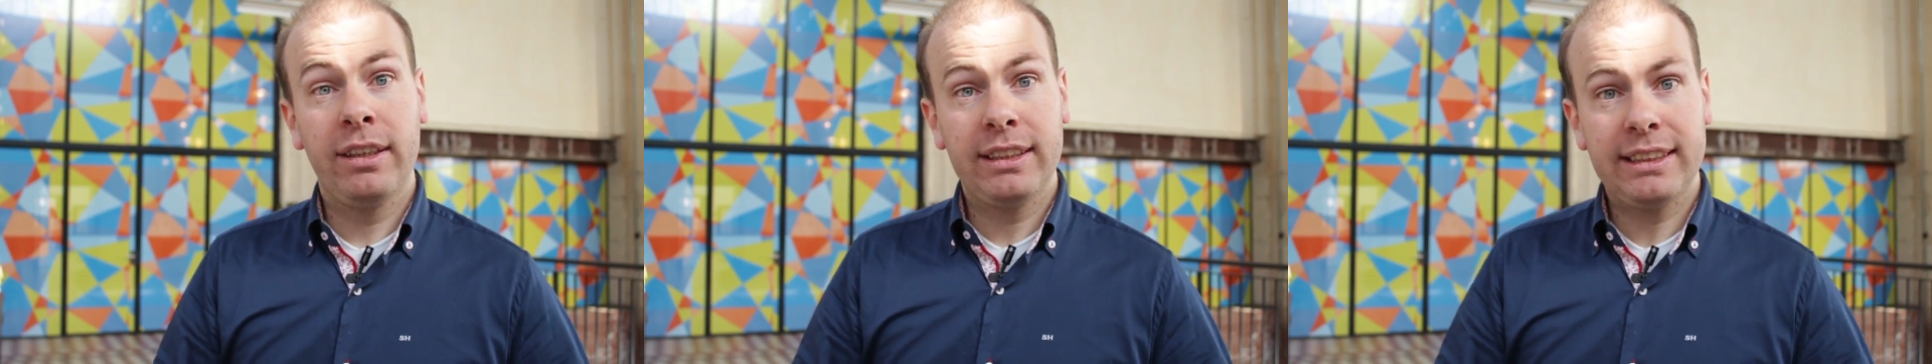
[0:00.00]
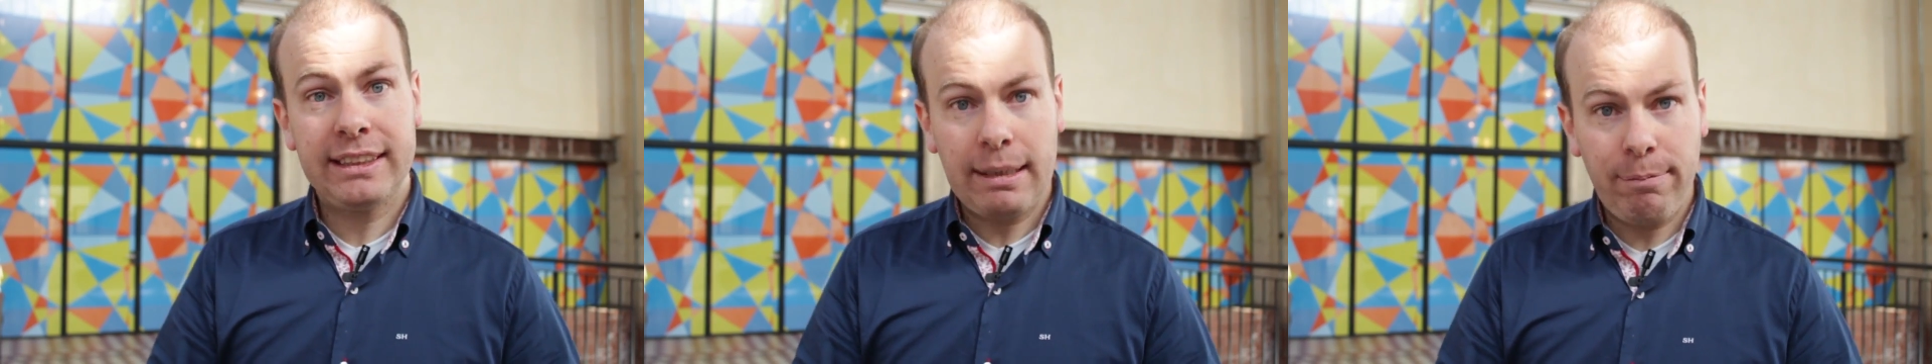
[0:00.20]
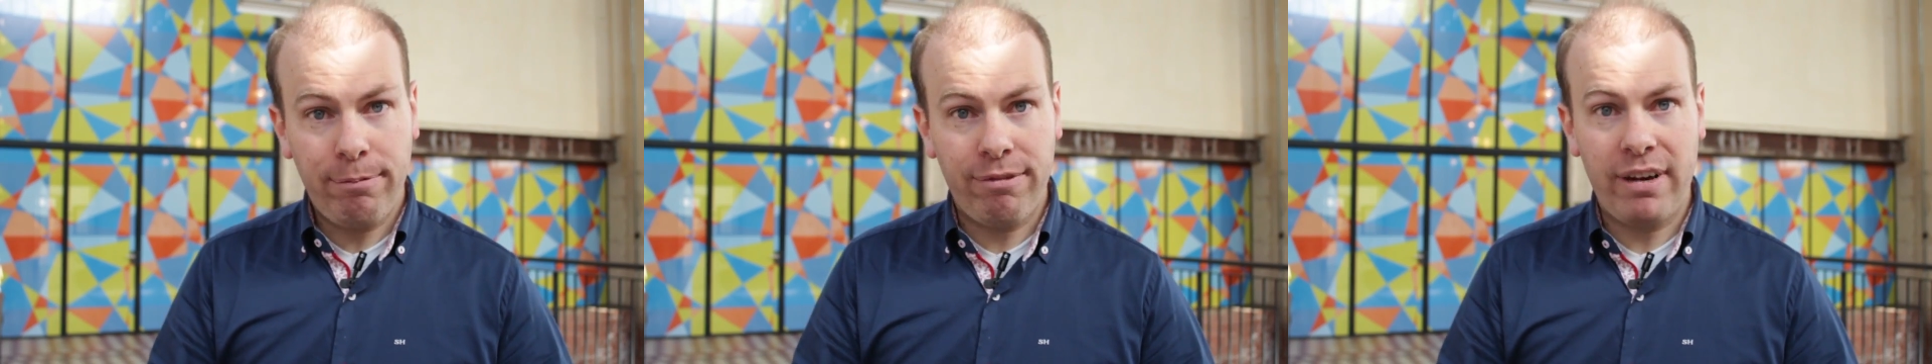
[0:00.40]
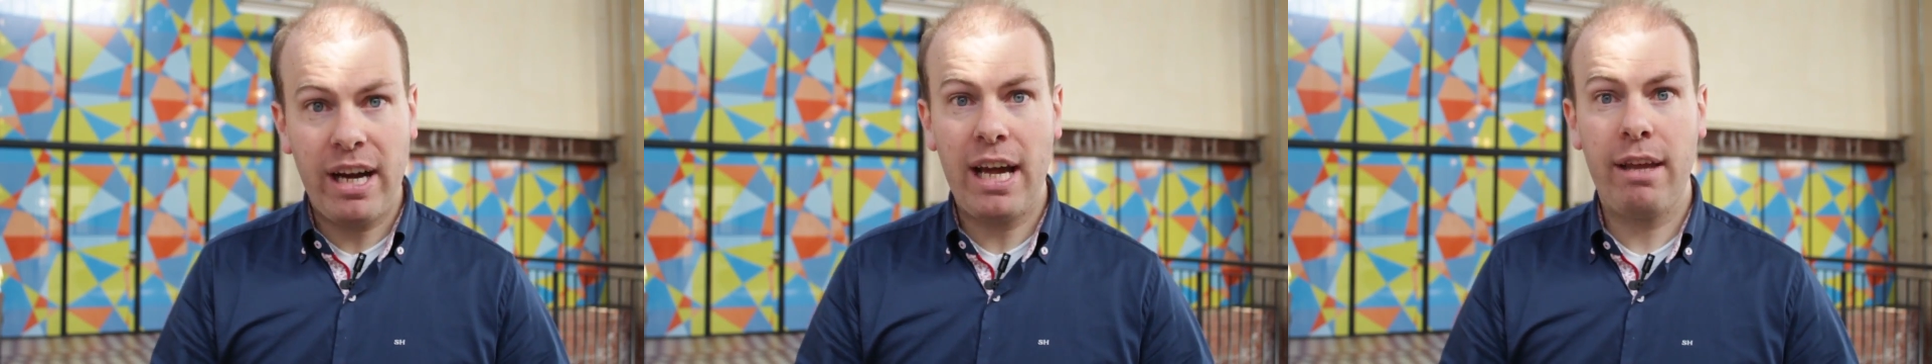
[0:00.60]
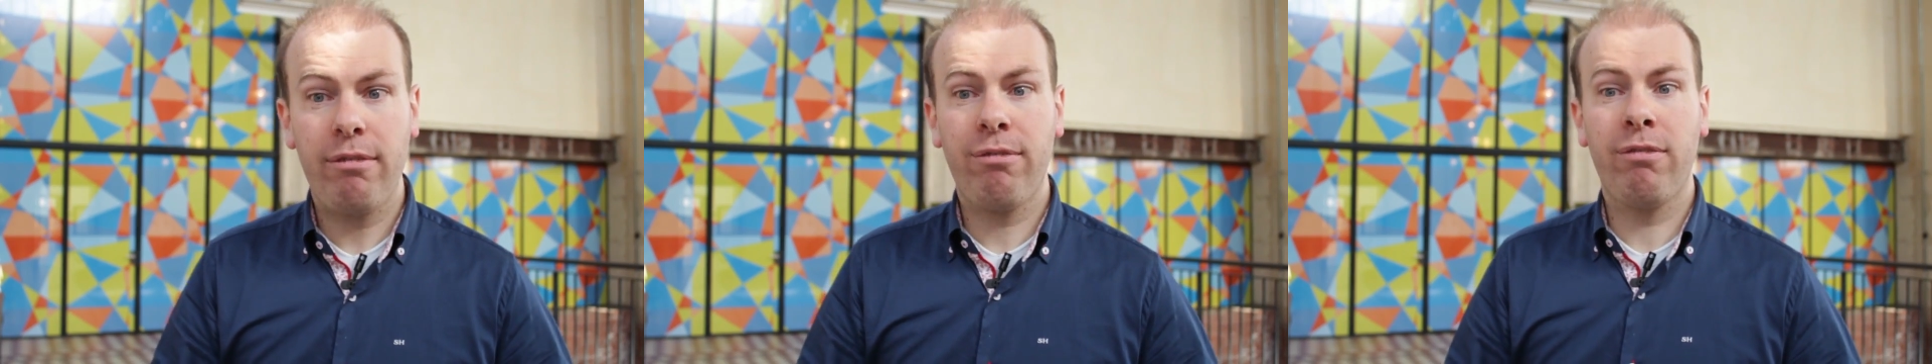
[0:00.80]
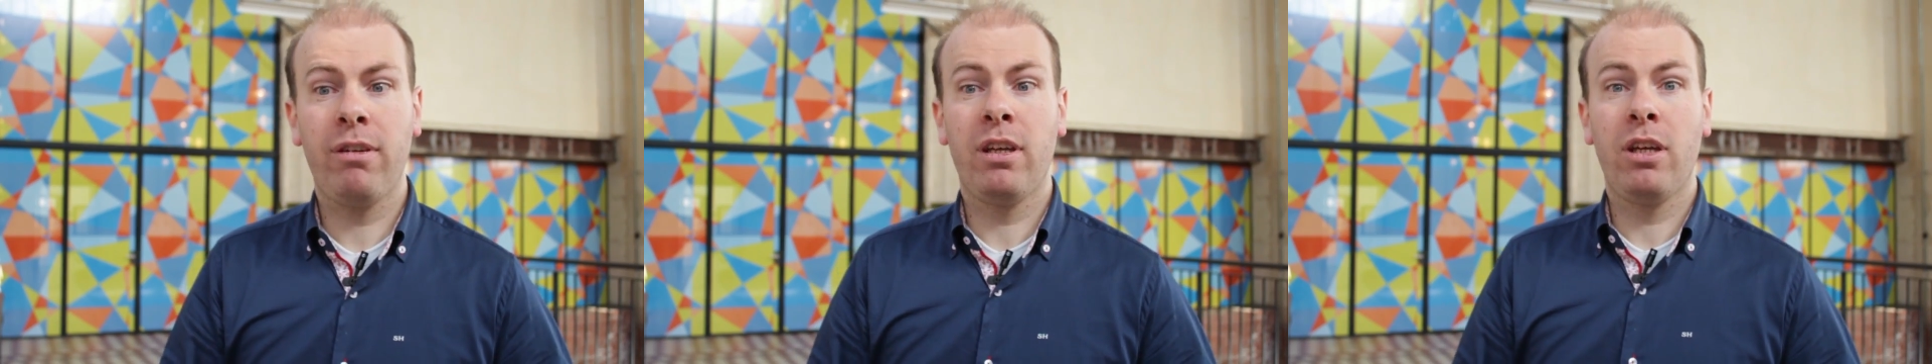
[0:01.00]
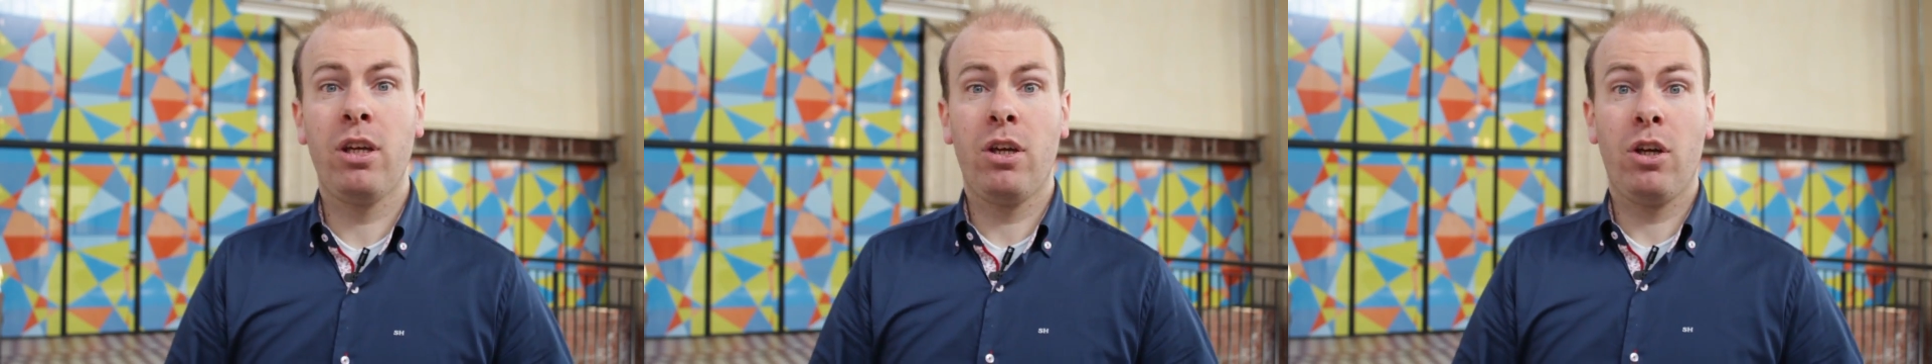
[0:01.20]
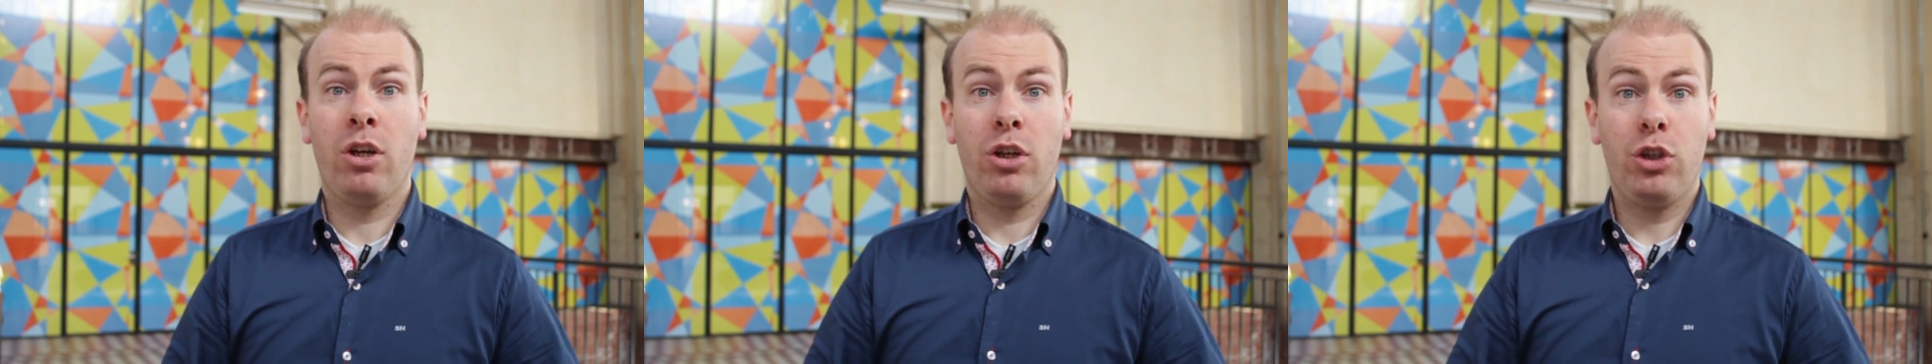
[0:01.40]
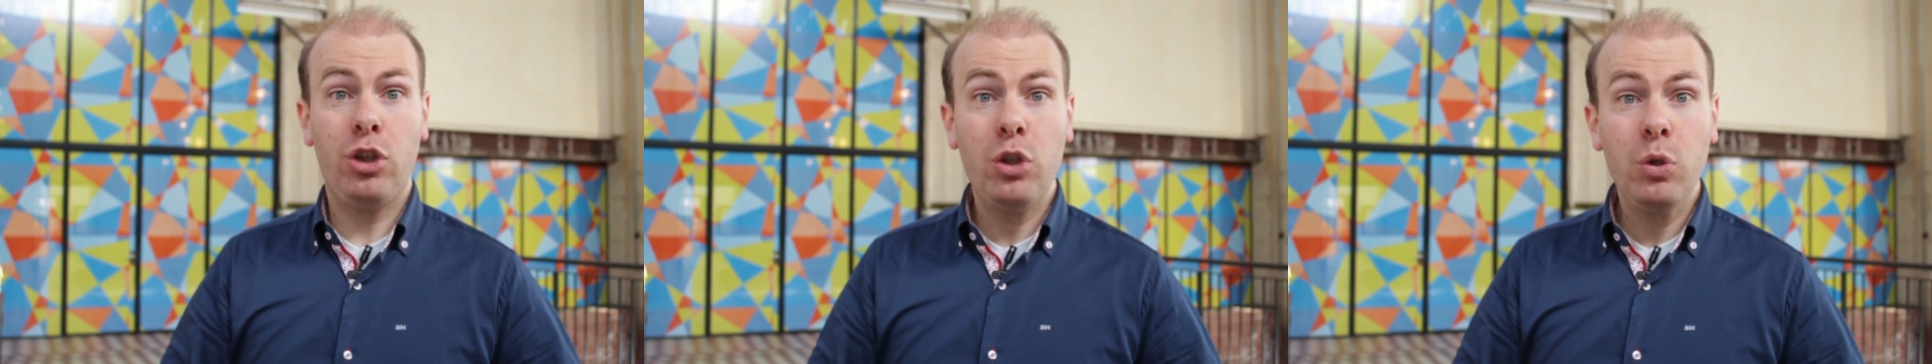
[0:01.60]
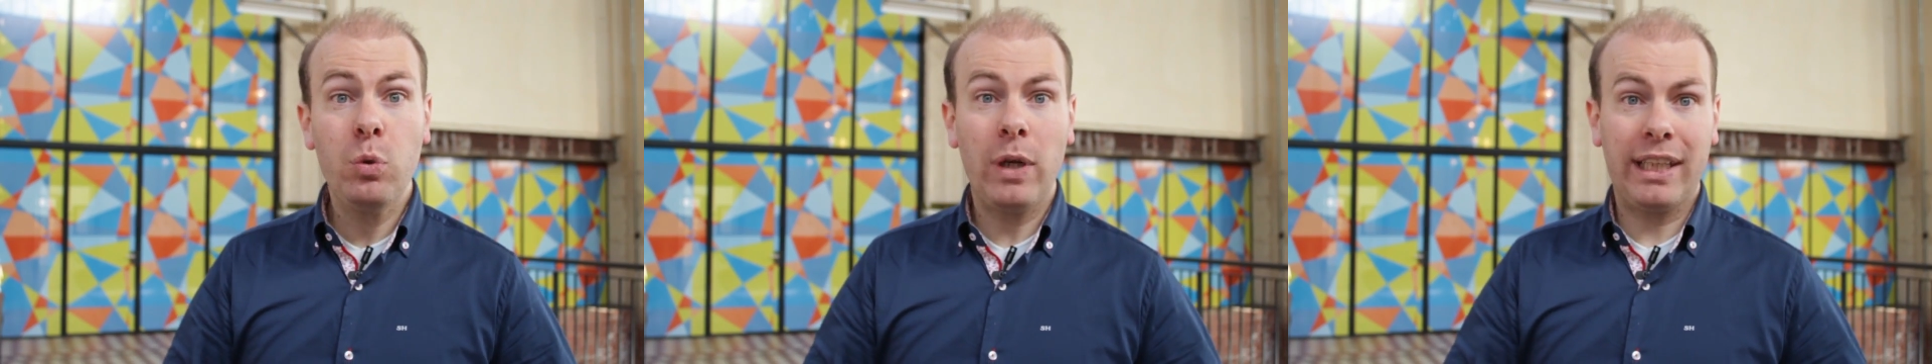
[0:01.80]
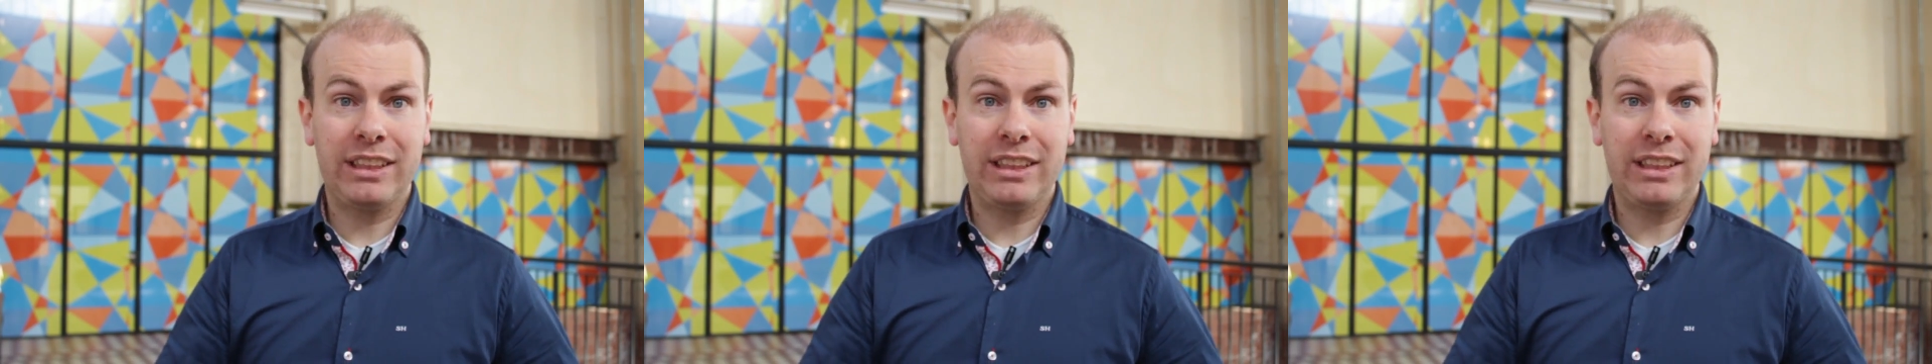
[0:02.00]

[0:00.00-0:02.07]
Step 5, you